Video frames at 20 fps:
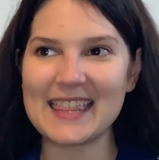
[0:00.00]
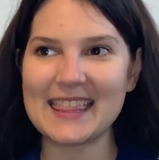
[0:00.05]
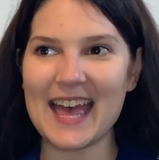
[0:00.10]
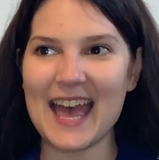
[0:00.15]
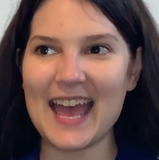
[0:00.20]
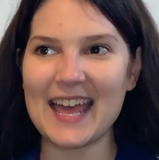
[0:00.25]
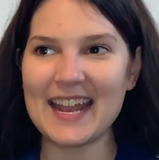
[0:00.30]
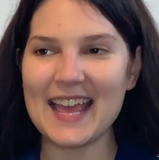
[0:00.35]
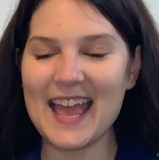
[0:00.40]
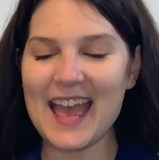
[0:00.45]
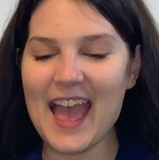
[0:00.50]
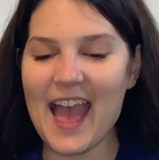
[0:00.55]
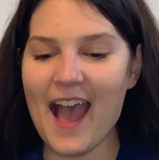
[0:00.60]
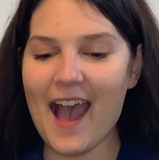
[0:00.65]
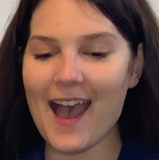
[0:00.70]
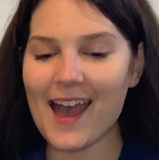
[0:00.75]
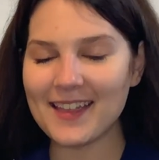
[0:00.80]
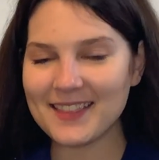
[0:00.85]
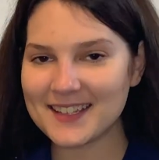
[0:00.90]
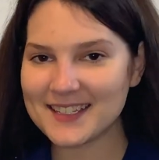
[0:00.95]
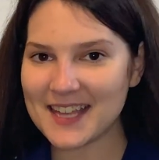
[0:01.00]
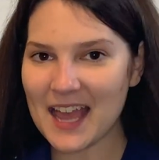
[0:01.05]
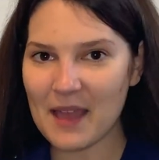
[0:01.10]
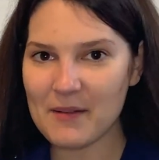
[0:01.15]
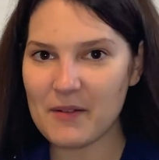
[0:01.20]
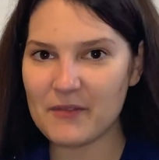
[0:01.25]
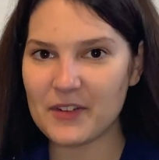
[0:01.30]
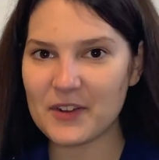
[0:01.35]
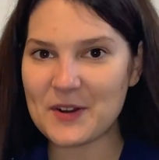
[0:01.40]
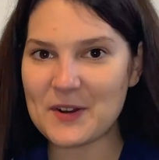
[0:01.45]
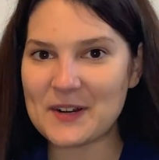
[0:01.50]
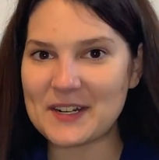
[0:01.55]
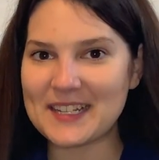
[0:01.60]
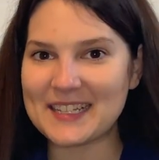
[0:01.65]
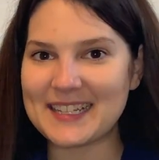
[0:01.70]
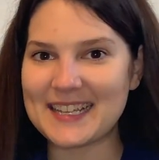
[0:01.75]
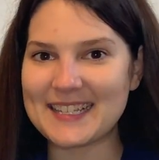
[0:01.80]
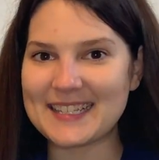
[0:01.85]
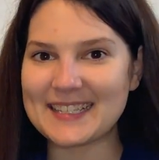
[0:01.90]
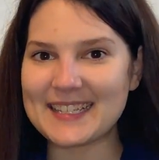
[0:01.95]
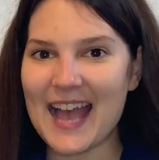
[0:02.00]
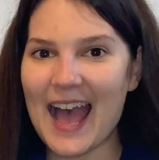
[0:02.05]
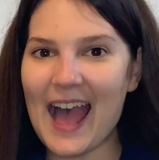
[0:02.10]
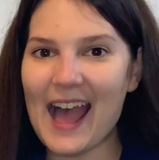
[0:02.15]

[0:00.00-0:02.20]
that at the time of recording this,